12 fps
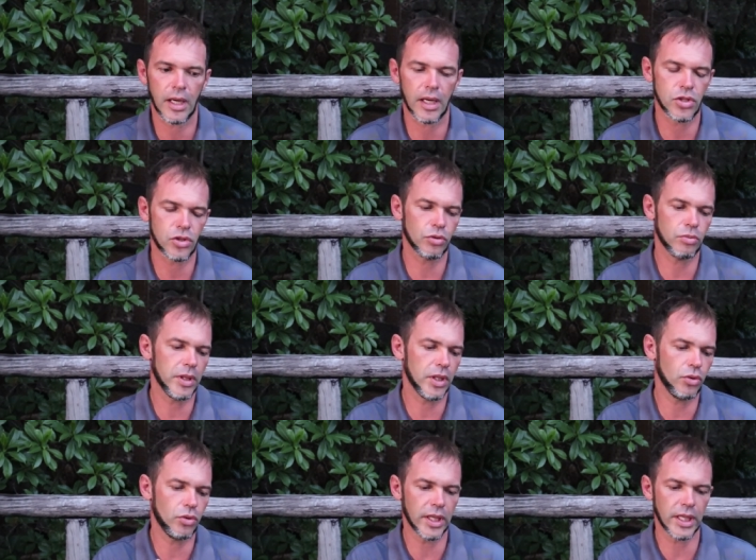I should
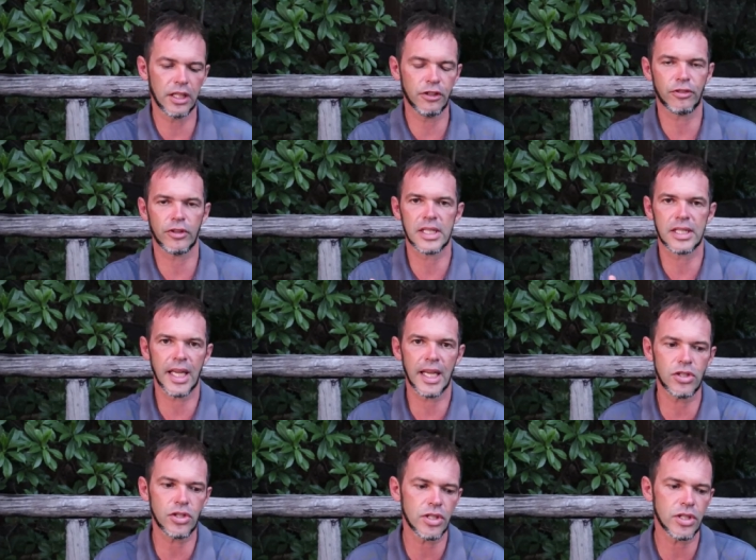be doing different
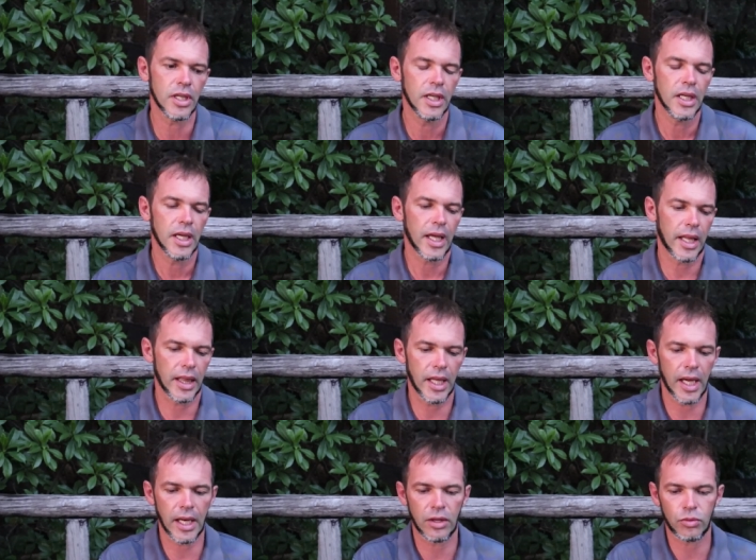stages and
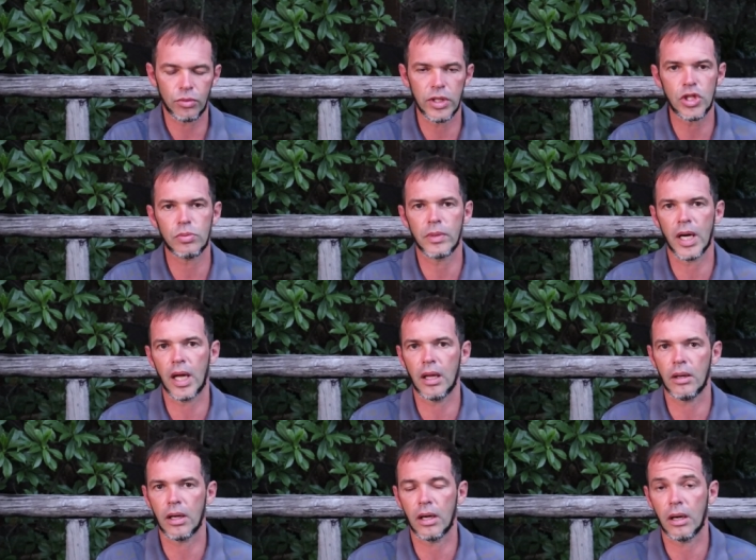then reach
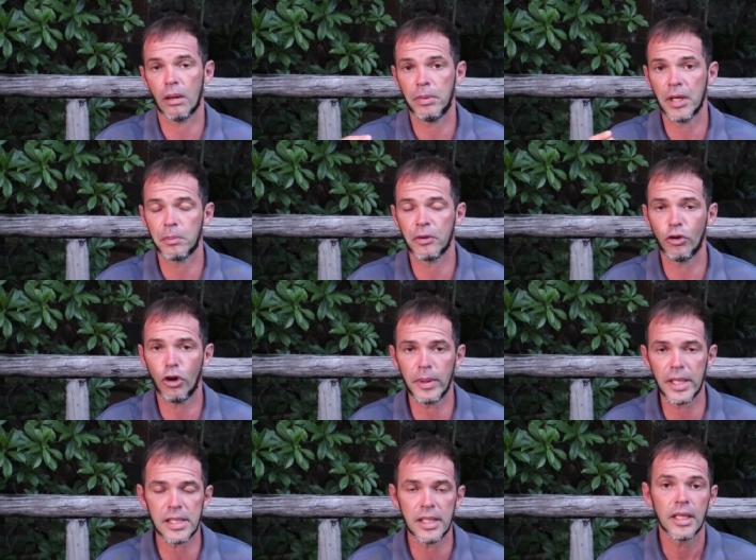my peak
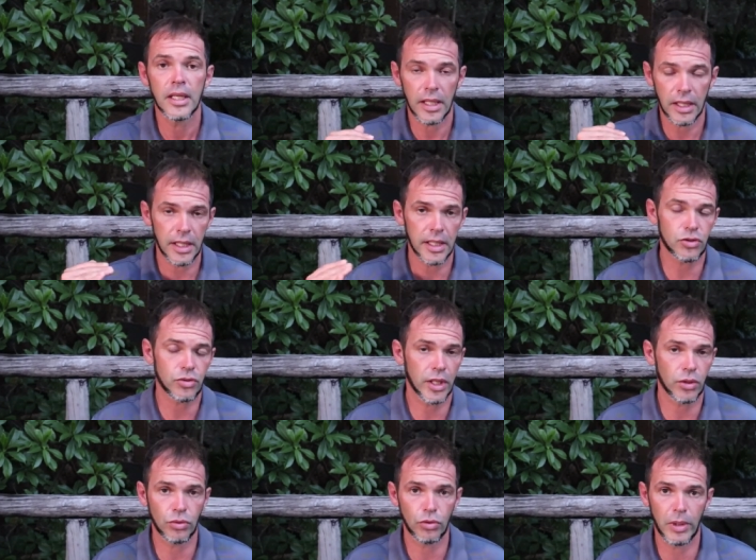performance and then
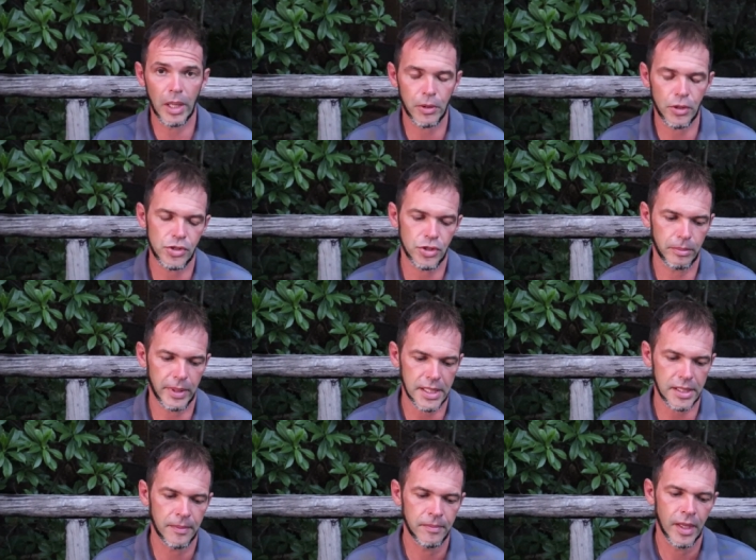try to do my personal
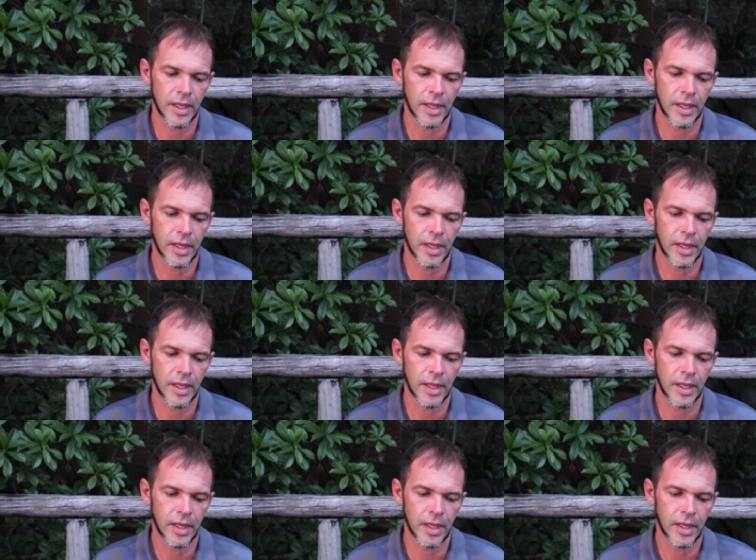best,